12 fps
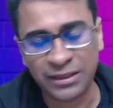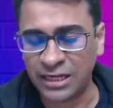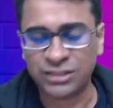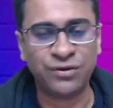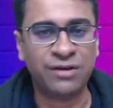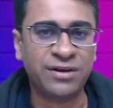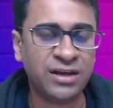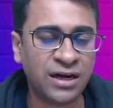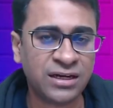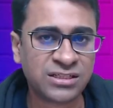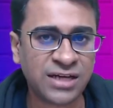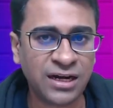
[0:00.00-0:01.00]
That's very, very
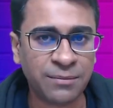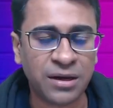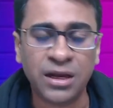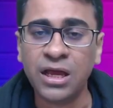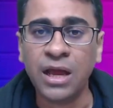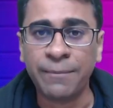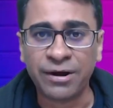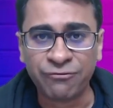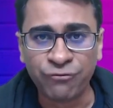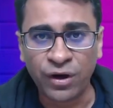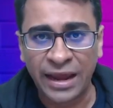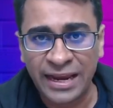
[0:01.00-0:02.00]
understandable. But
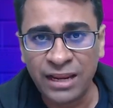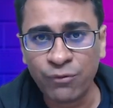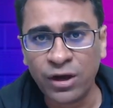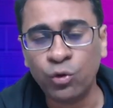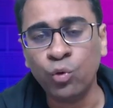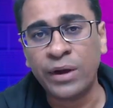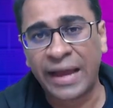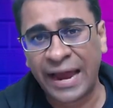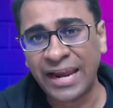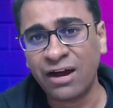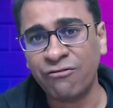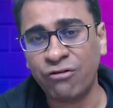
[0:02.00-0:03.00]
for anyone who
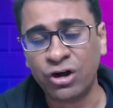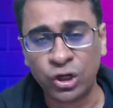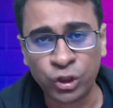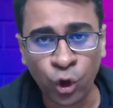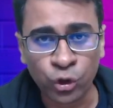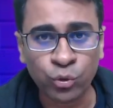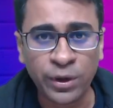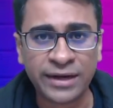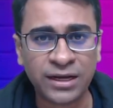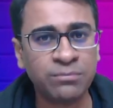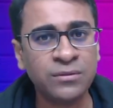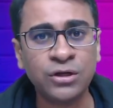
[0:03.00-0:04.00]
can afford not to get
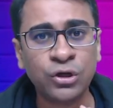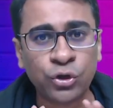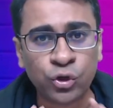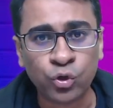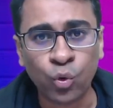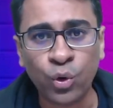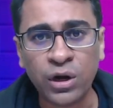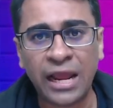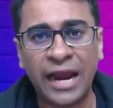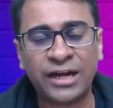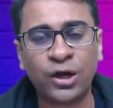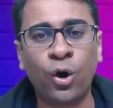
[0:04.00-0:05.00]
up, don't
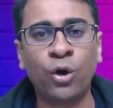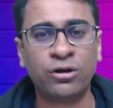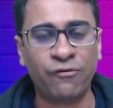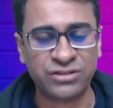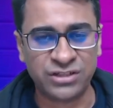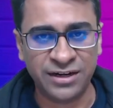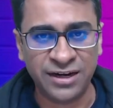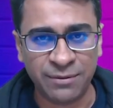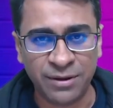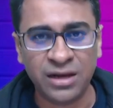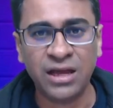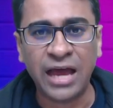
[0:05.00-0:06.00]
get out of a study
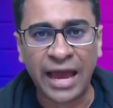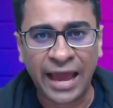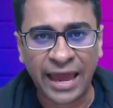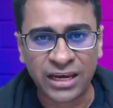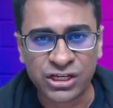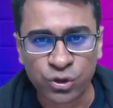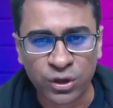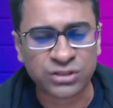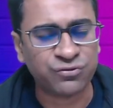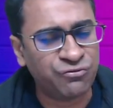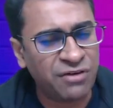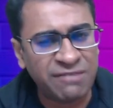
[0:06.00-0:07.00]
table. Ensure it's
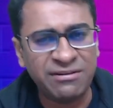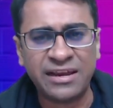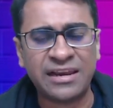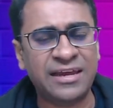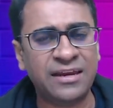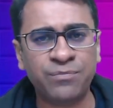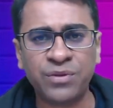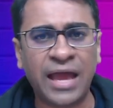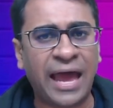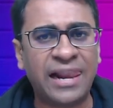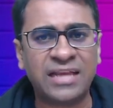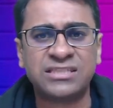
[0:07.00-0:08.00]
very, very clean.
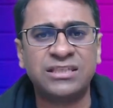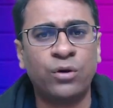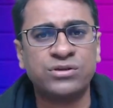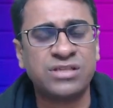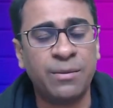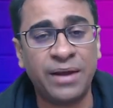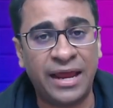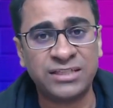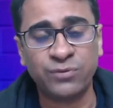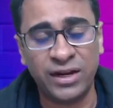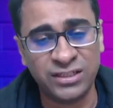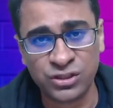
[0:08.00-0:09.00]
And let's now summarize
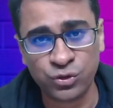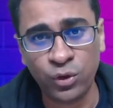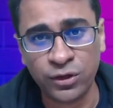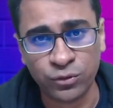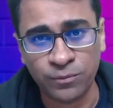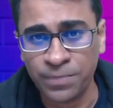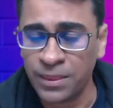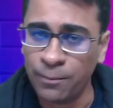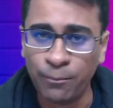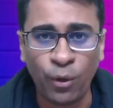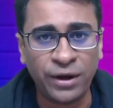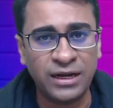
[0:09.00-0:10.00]
what I just told you.
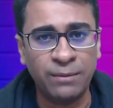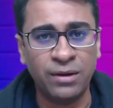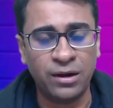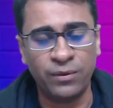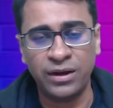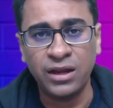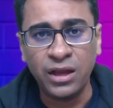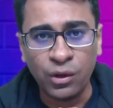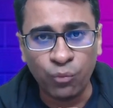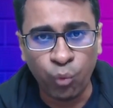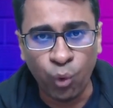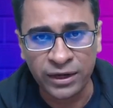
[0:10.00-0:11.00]
Point number one,
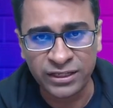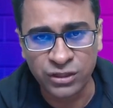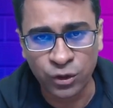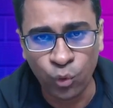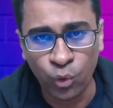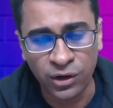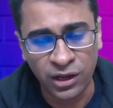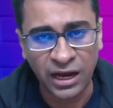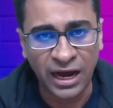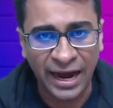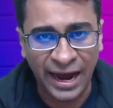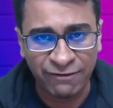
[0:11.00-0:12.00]
what is your goal?
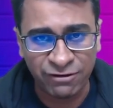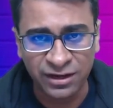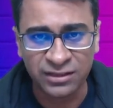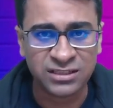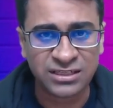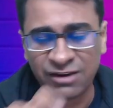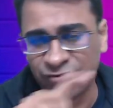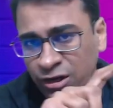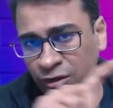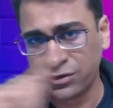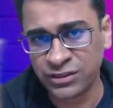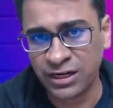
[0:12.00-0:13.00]
Have written this in front
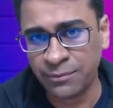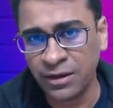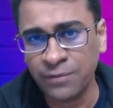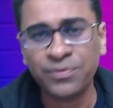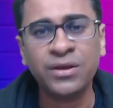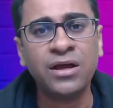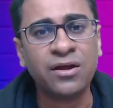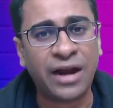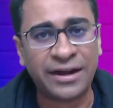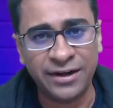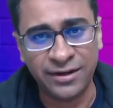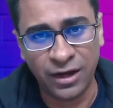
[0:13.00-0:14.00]
of your table? Write
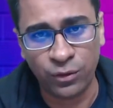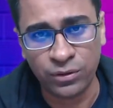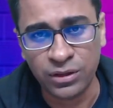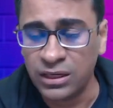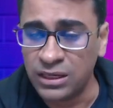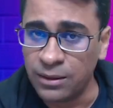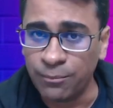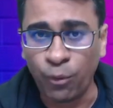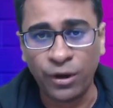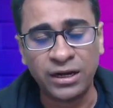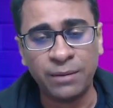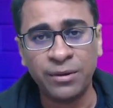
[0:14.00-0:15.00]
it down.
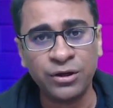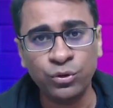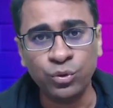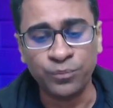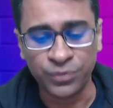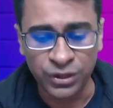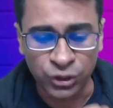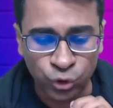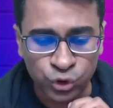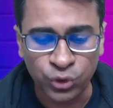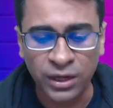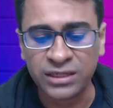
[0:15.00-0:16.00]
Point number two, you
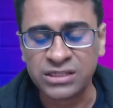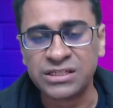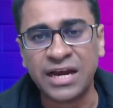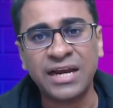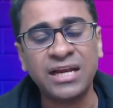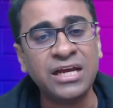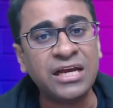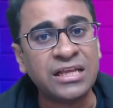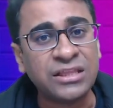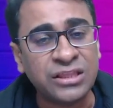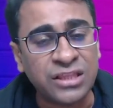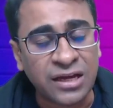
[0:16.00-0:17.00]
should understand
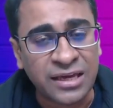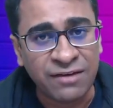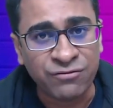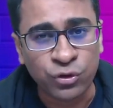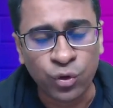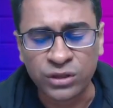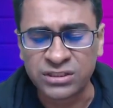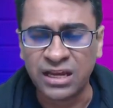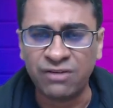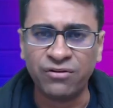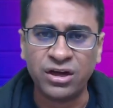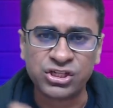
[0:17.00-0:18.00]
that give yourself
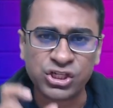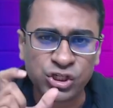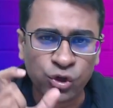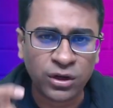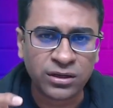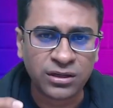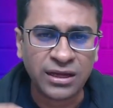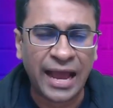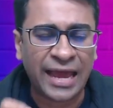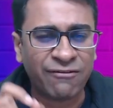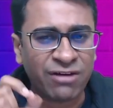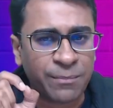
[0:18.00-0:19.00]
a short and
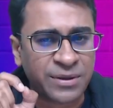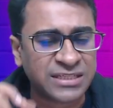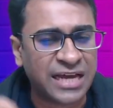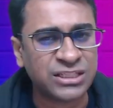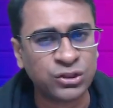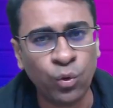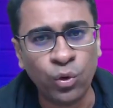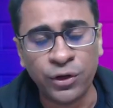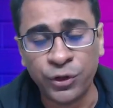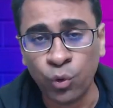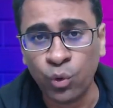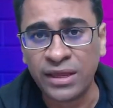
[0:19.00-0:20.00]
a very precise goal.
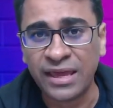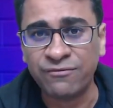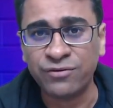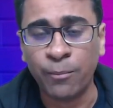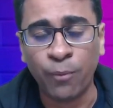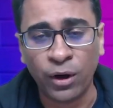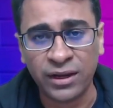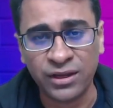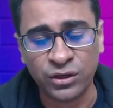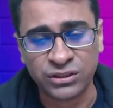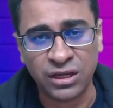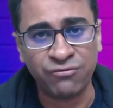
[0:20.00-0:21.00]
Don't give your burden
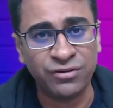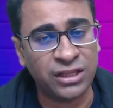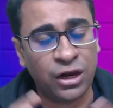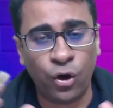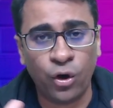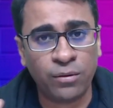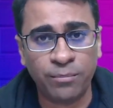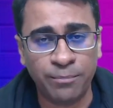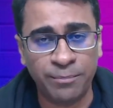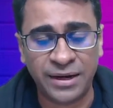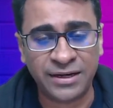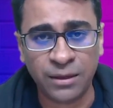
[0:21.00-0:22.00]
yourself with a long,
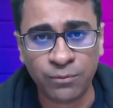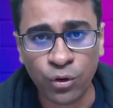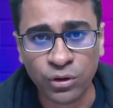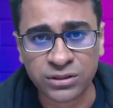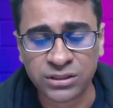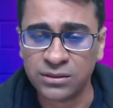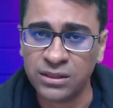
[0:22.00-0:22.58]
big-term goals.